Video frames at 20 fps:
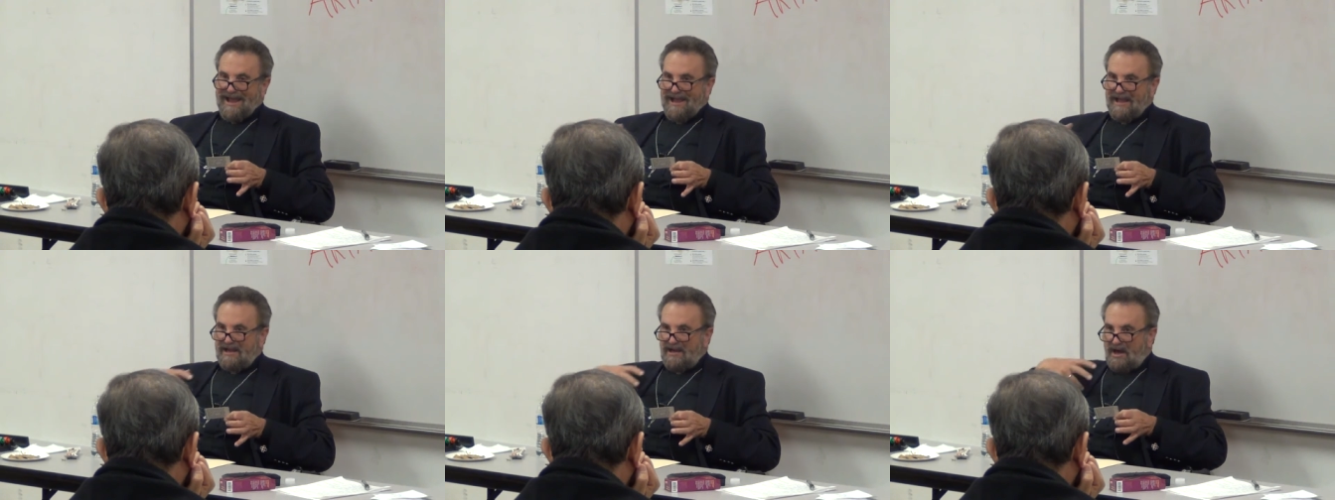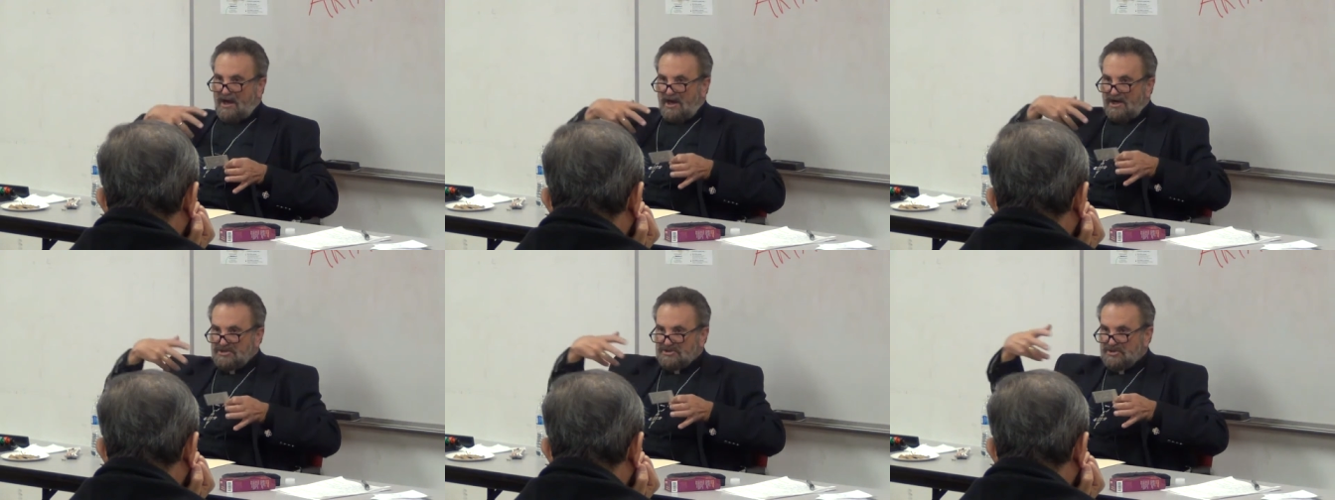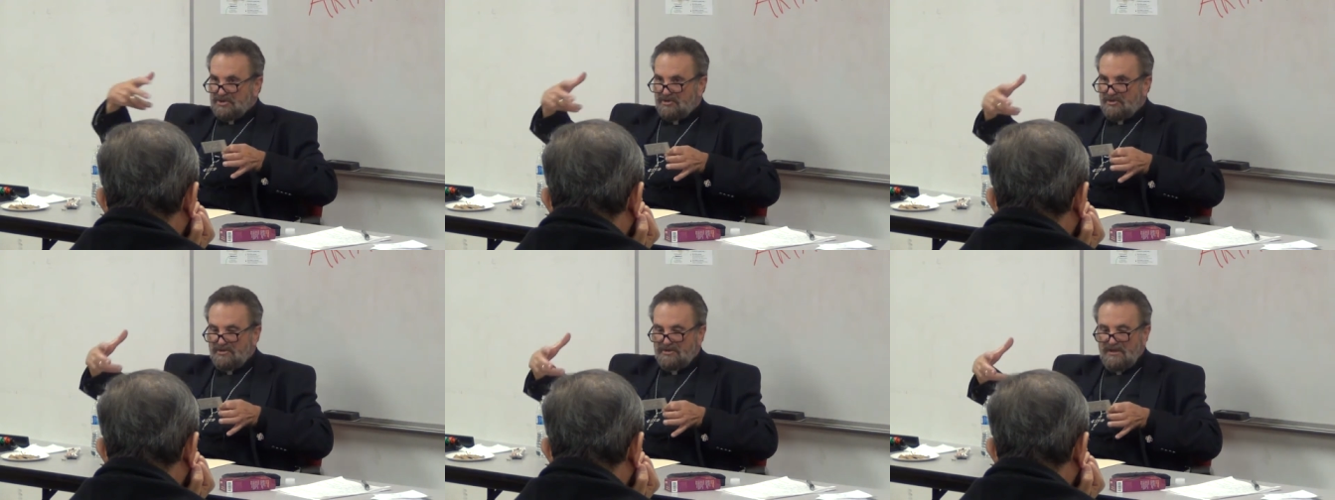and
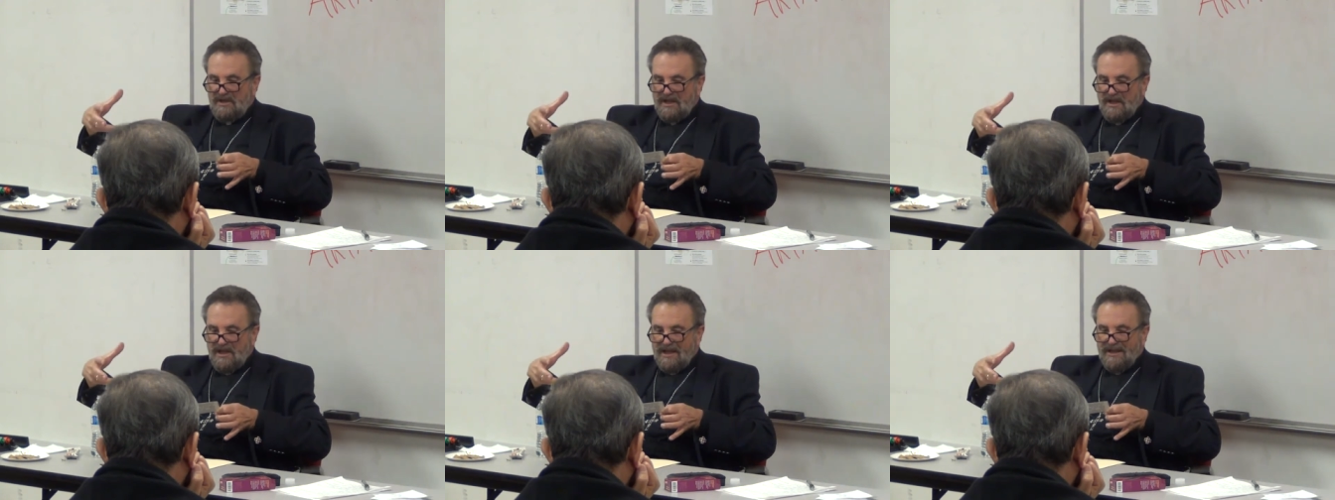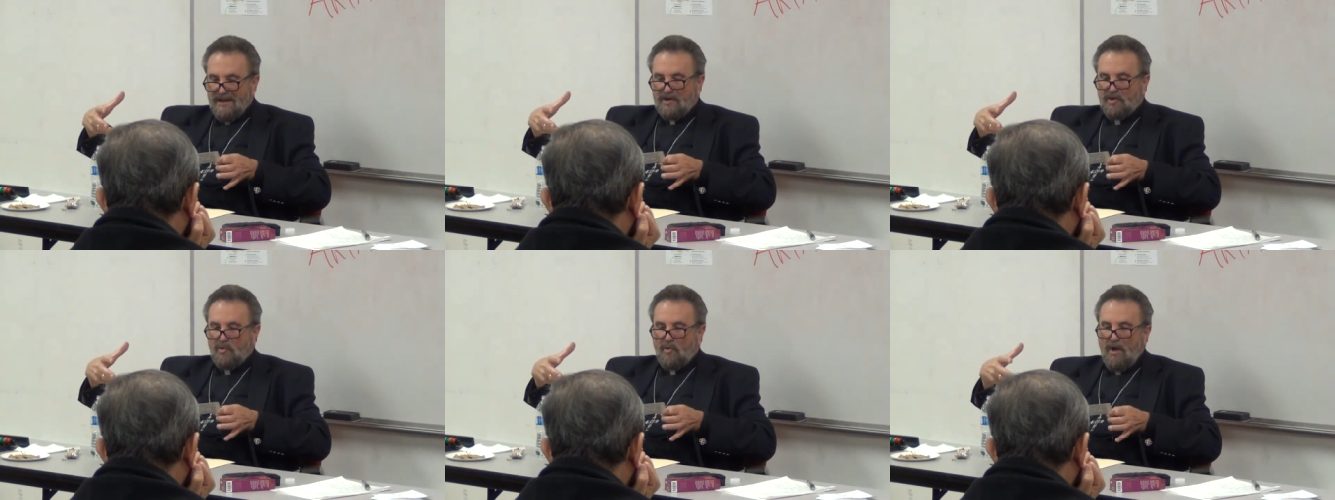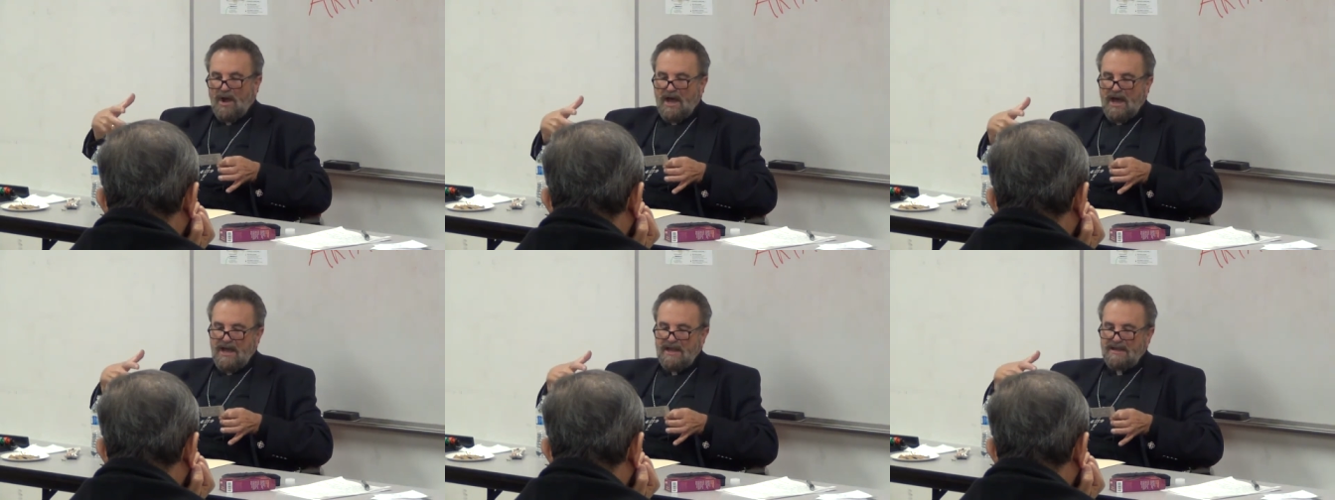ushered
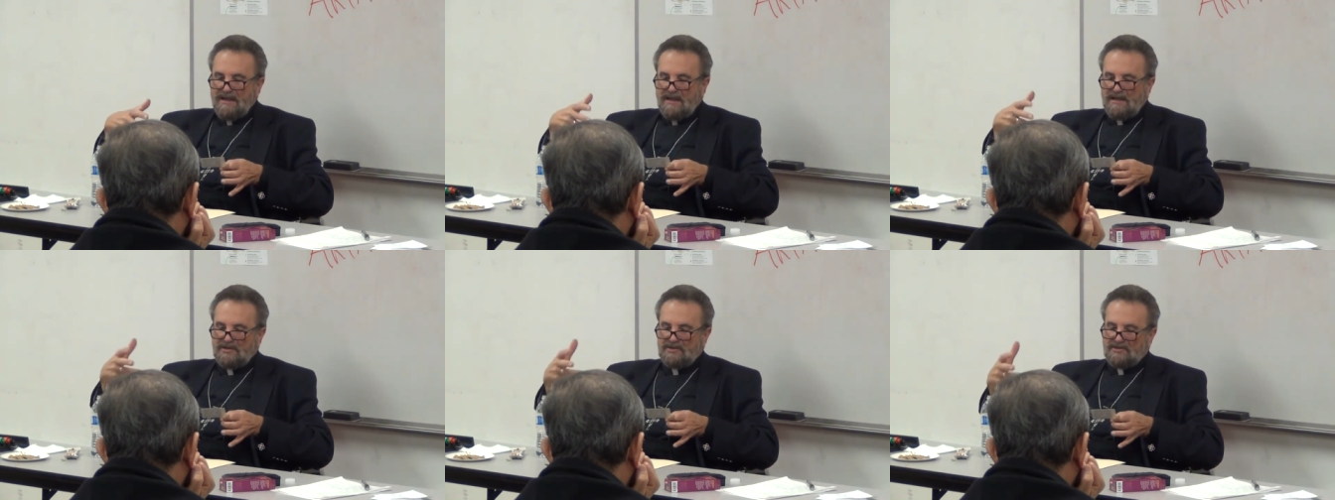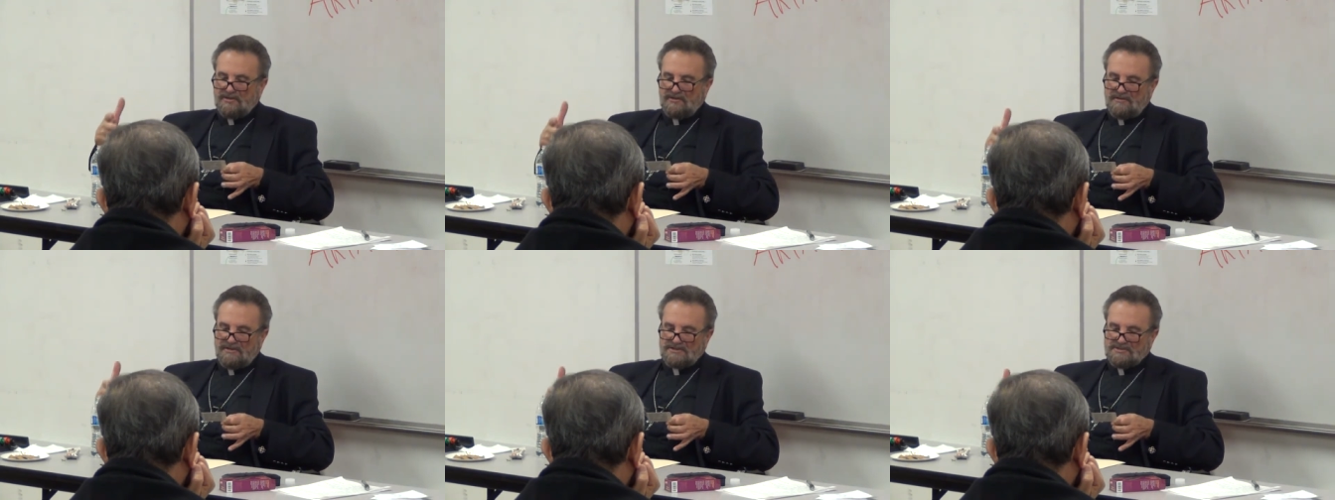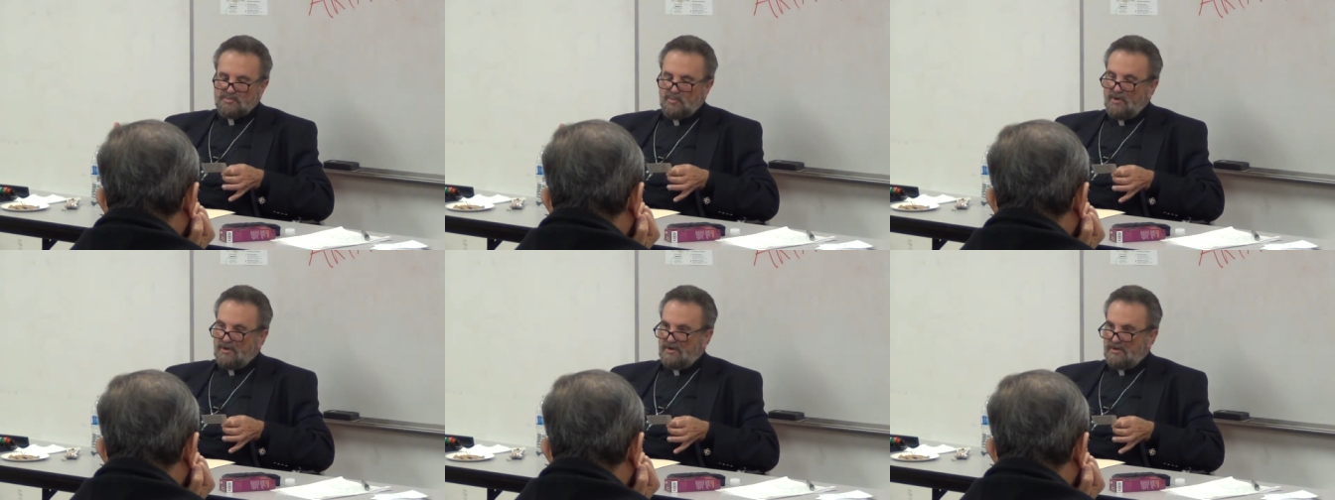crying into
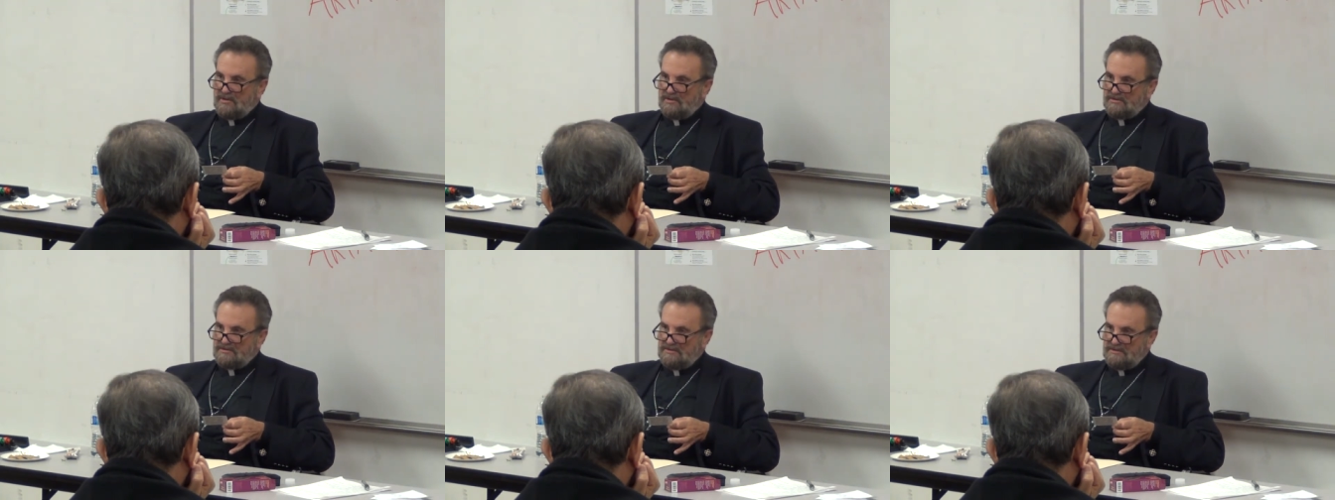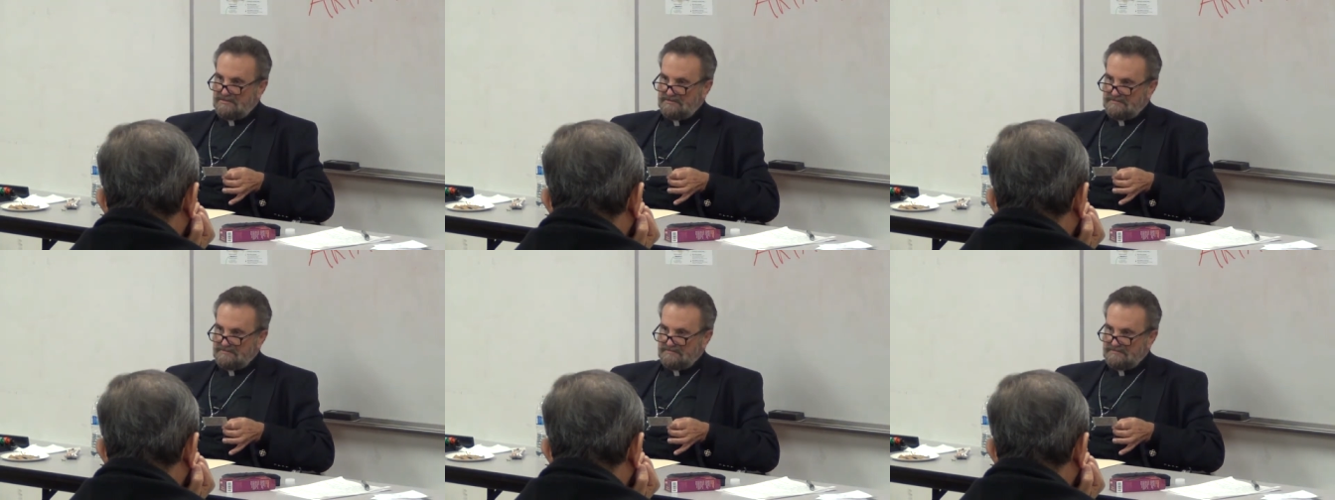this world.